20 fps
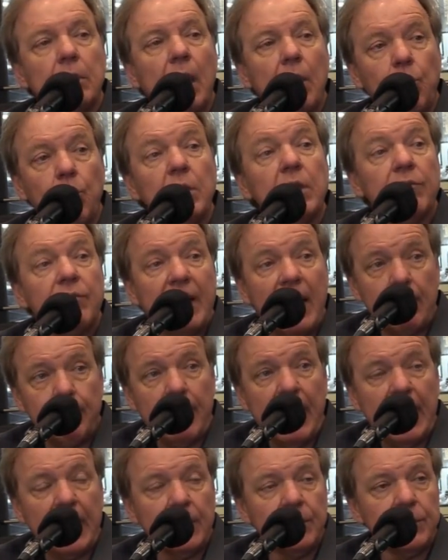would have
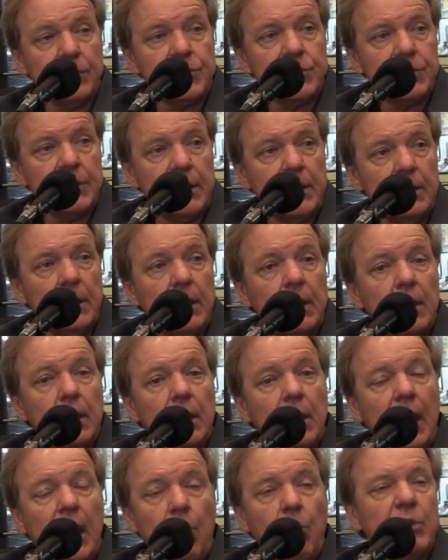got back in the seat.
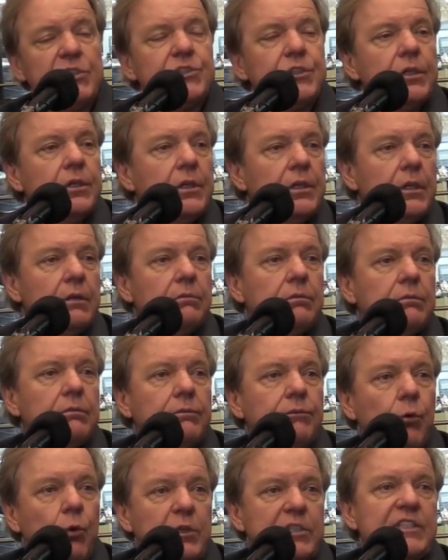I wasn't gonna
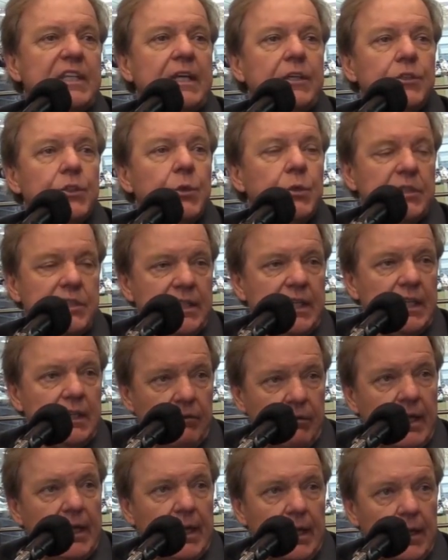forsake doing
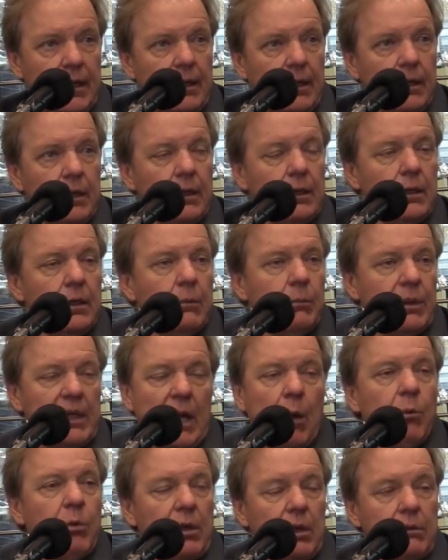TV,
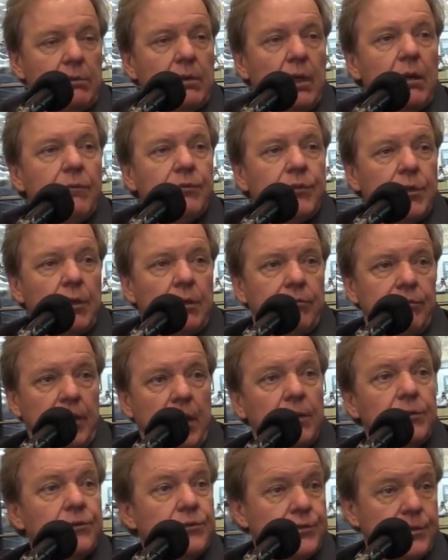But I would have loved to have
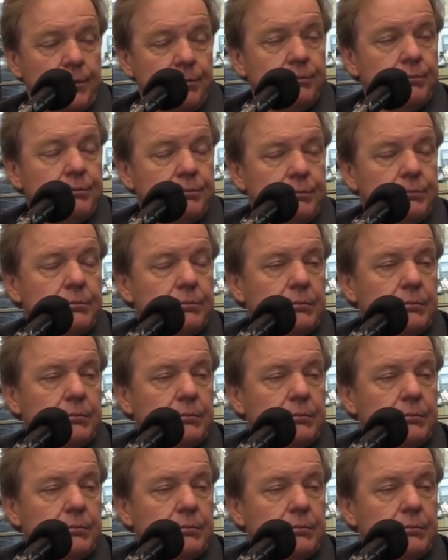done some